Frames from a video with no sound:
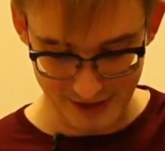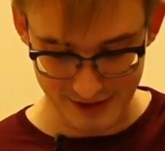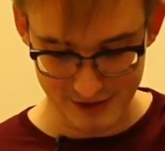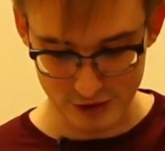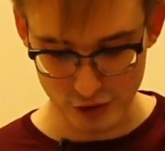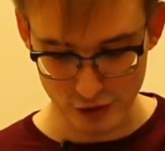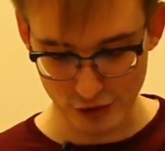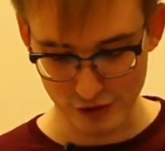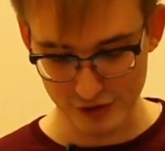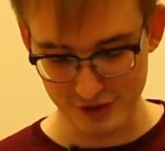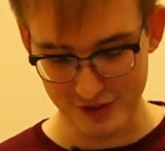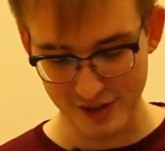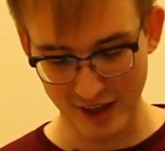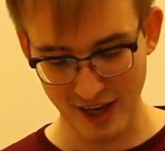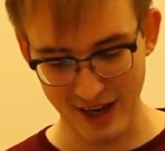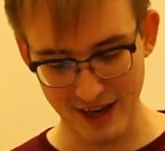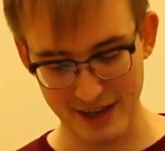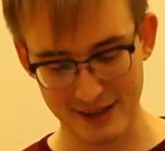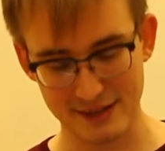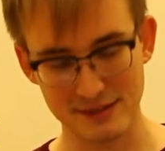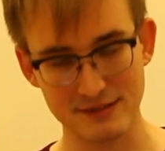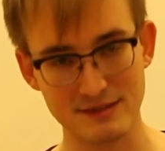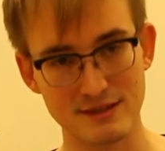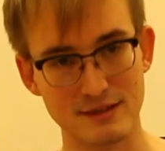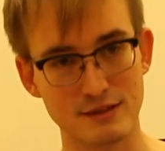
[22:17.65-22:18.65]

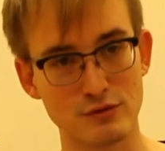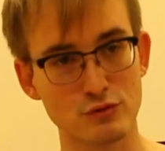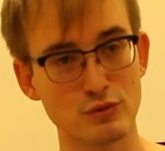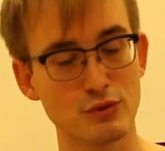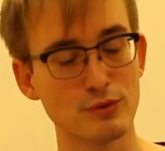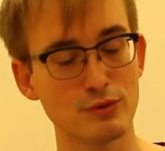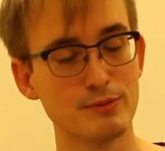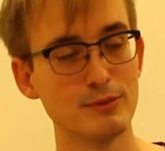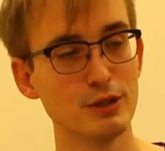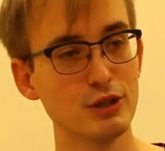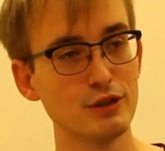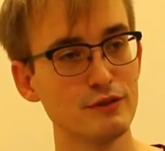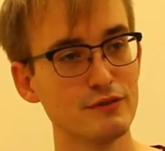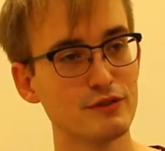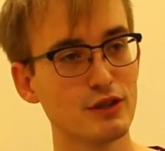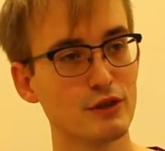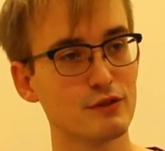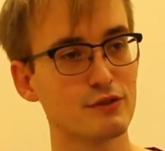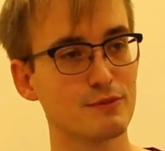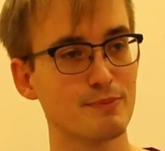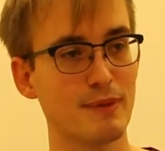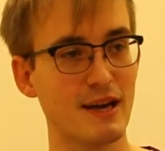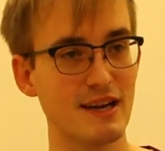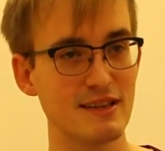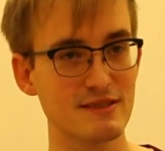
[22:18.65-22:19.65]
It's removed
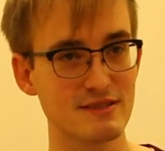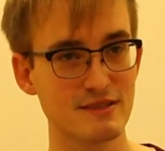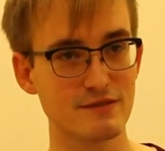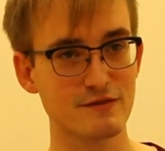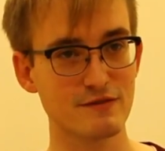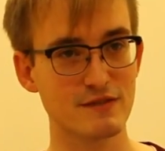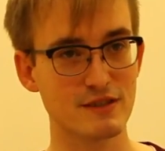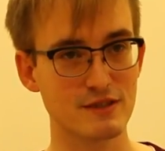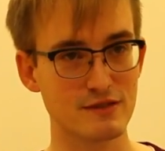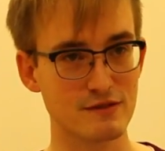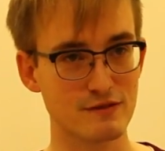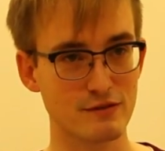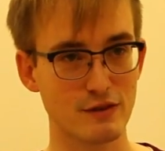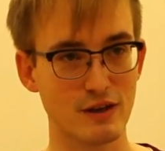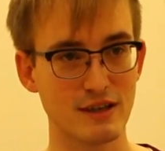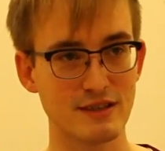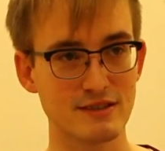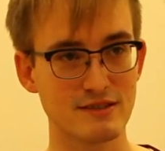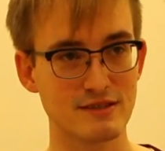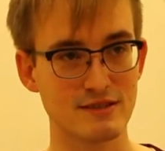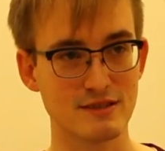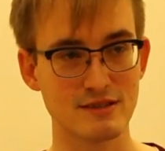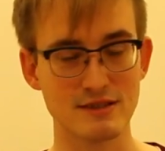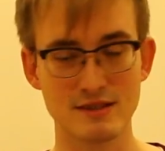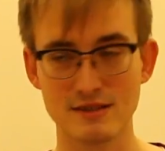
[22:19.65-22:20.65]
those pacifist
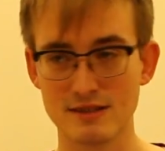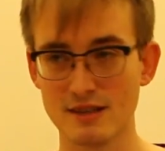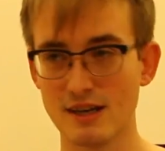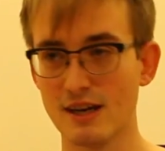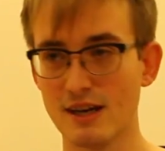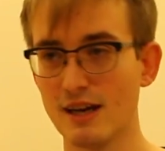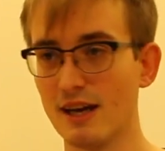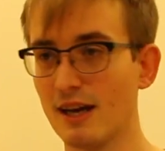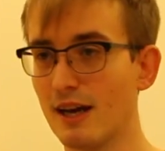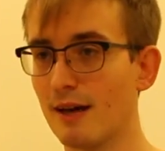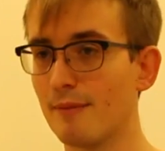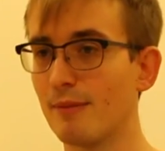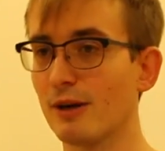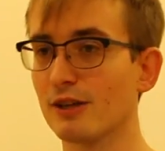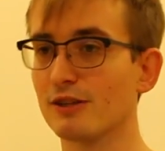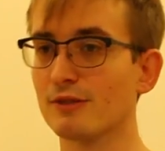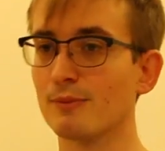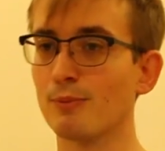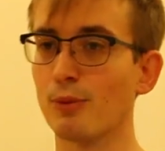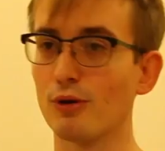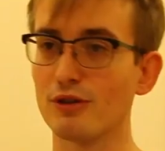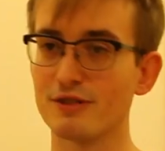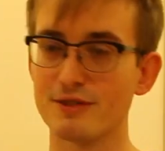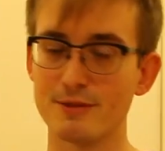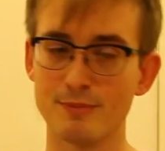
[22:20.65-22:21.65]
phrases about the
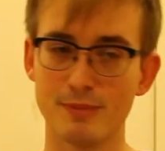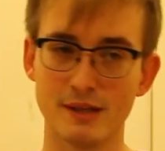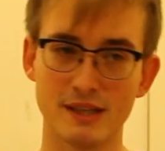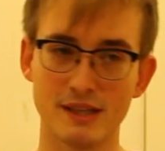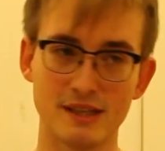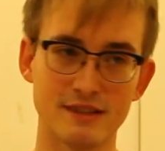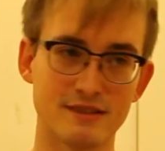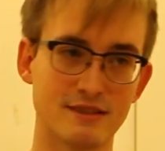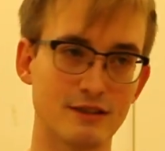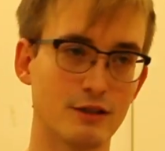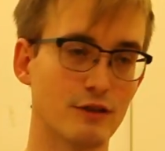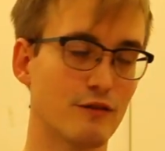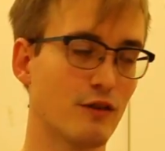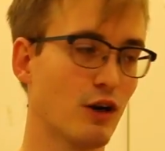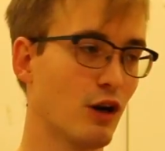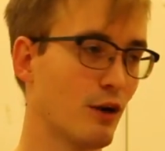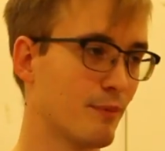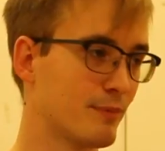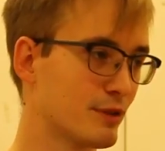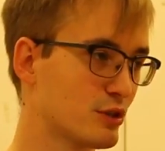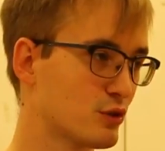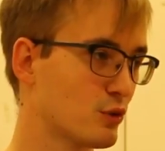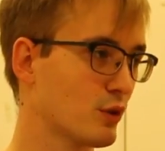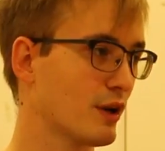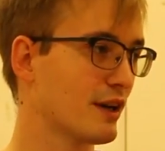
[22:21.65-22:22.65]
possibility of
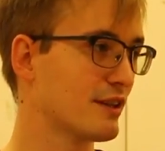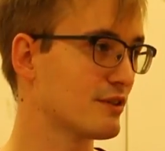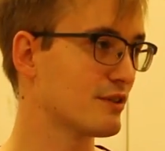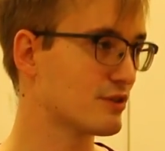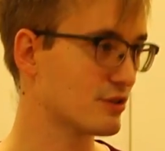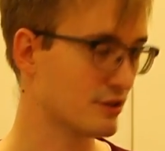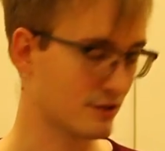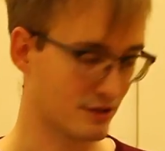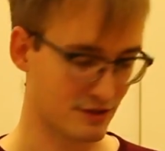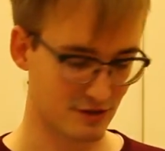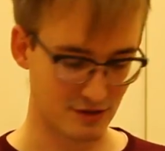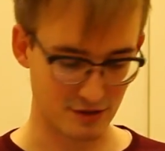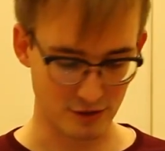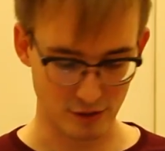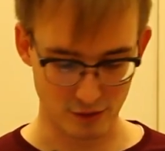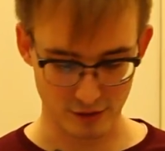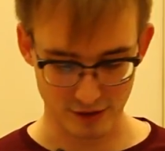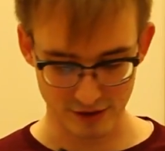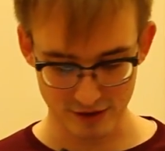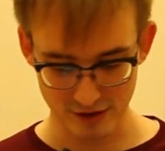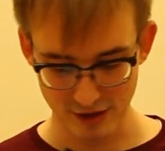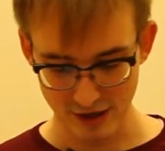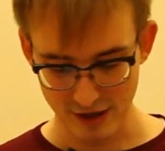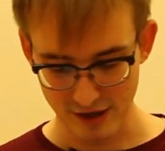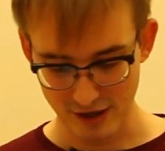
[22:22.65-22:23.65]
arbitration and so
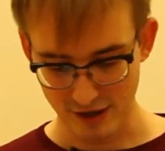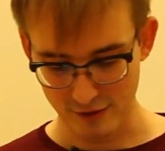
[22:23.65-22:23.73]
on,